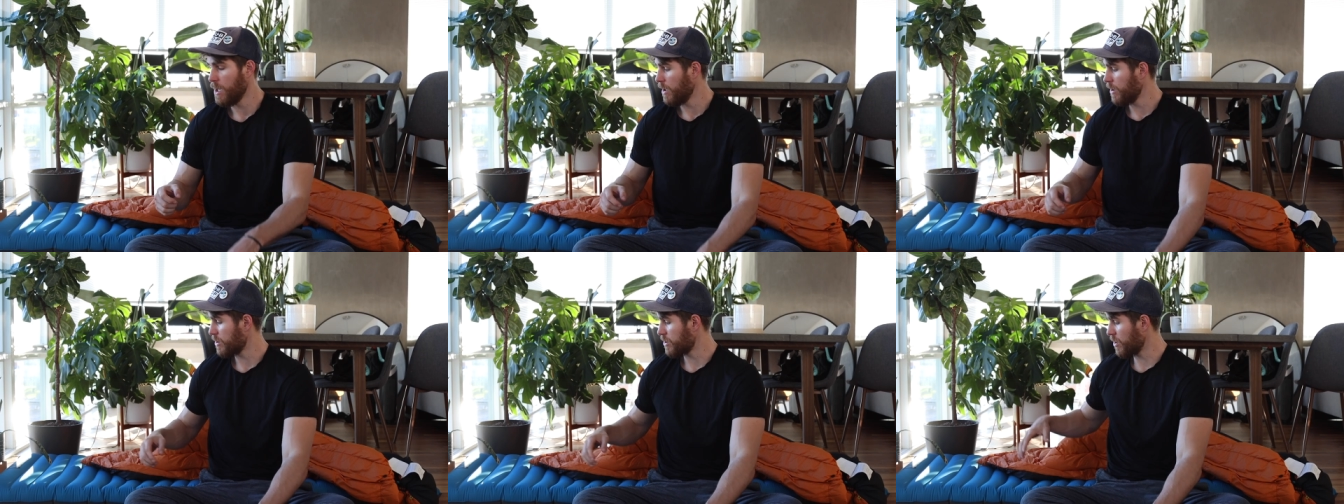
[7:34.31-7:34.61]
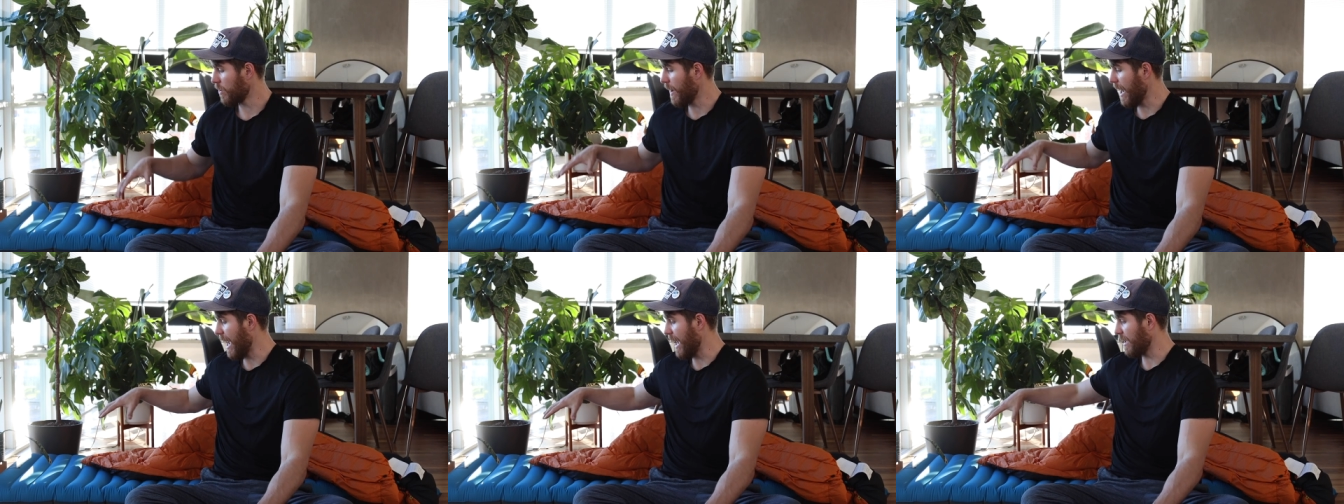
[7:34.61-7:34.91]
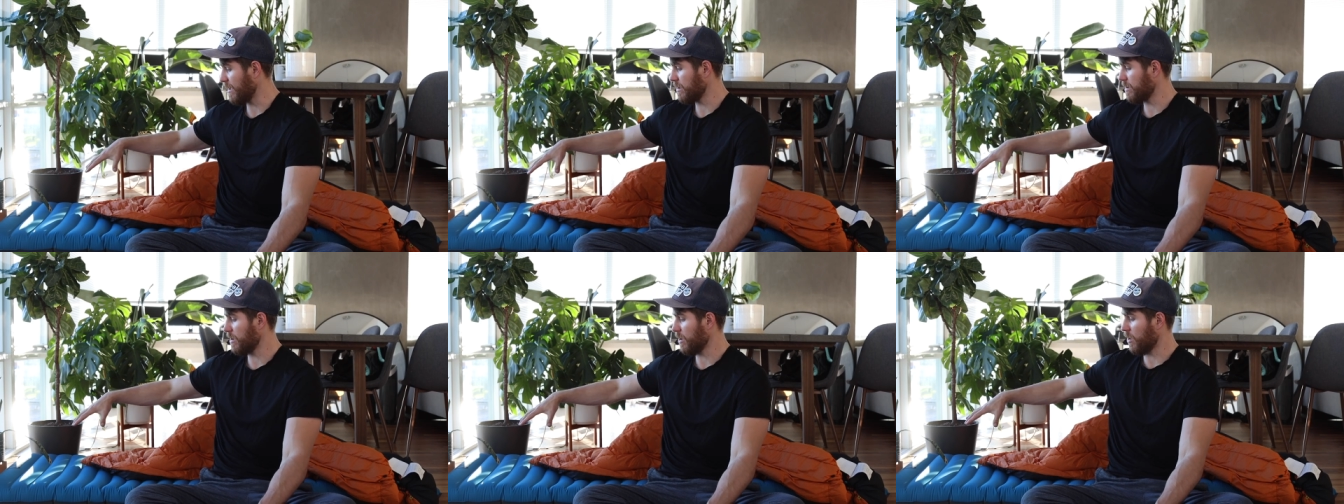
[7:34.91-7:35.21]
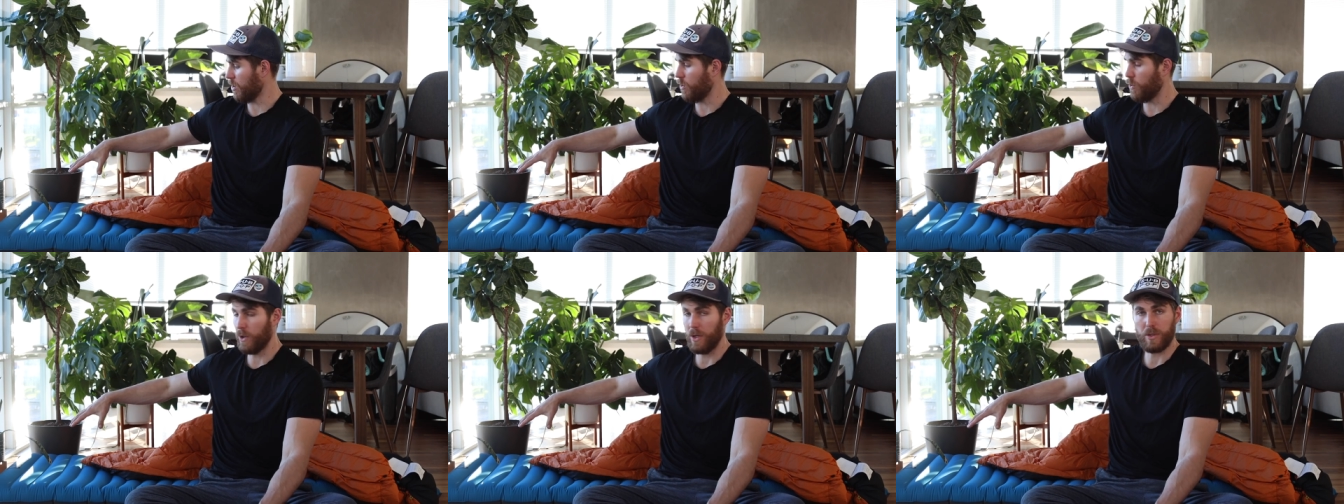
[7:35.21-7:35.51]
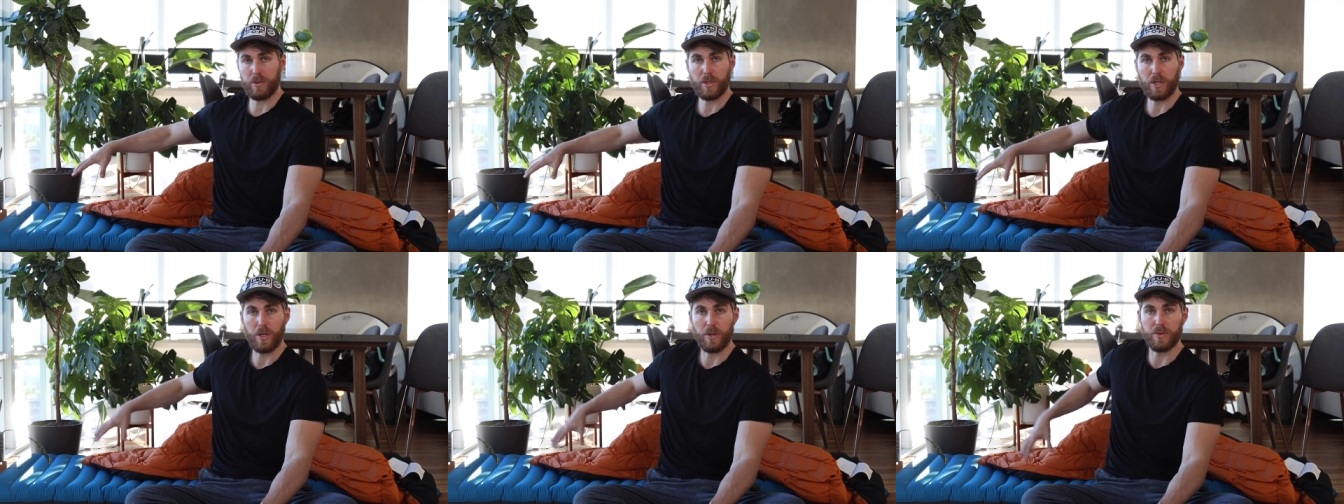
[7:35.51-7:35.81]
So as the
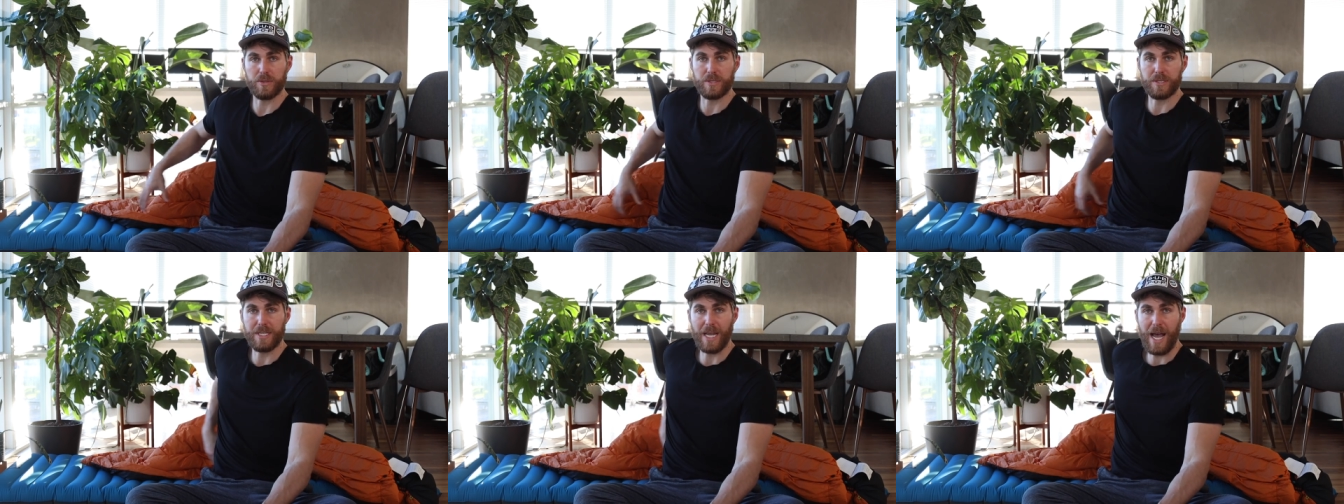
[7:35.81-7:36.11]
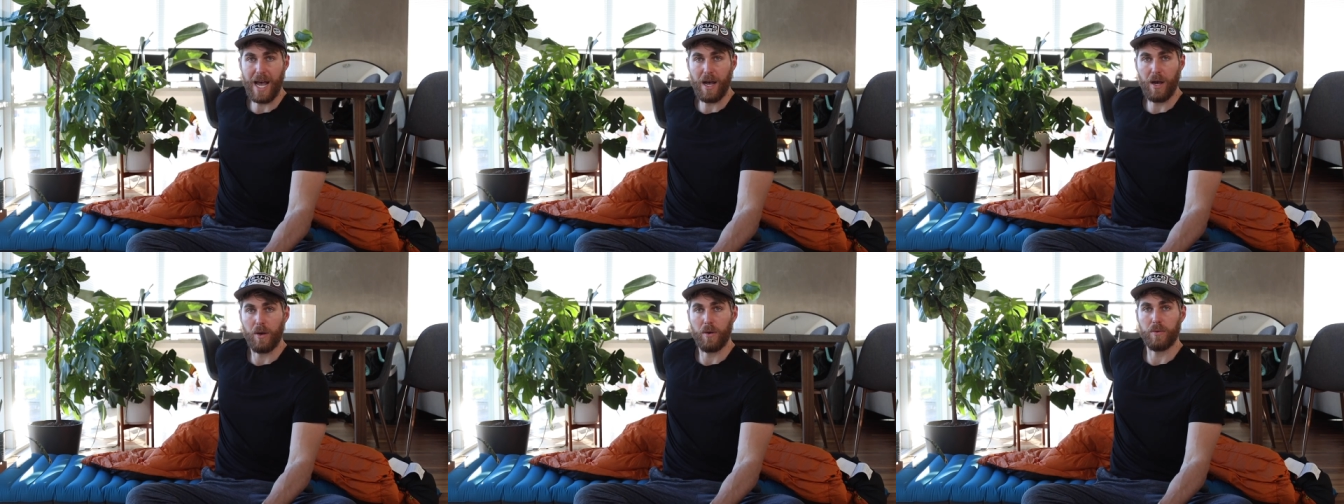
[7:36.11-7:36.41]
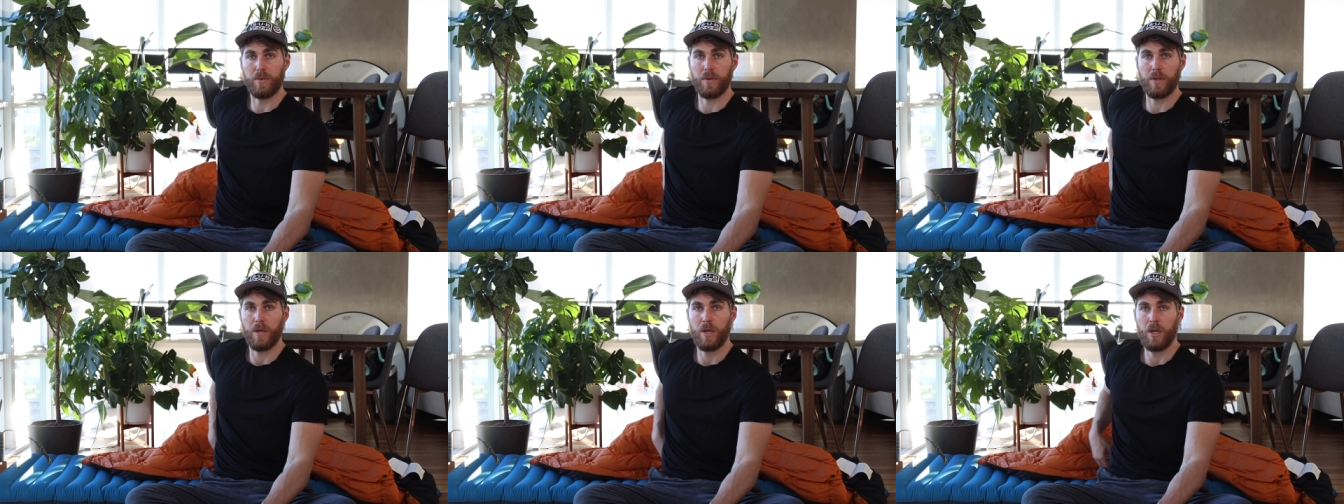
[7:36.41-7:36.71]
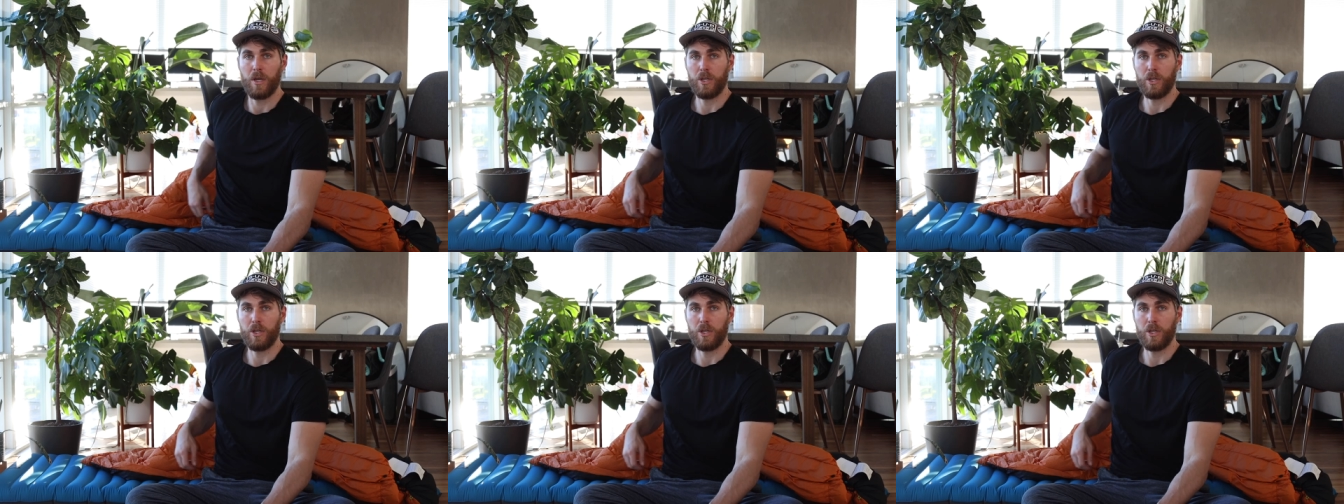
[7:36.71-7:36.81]
quilt goes down,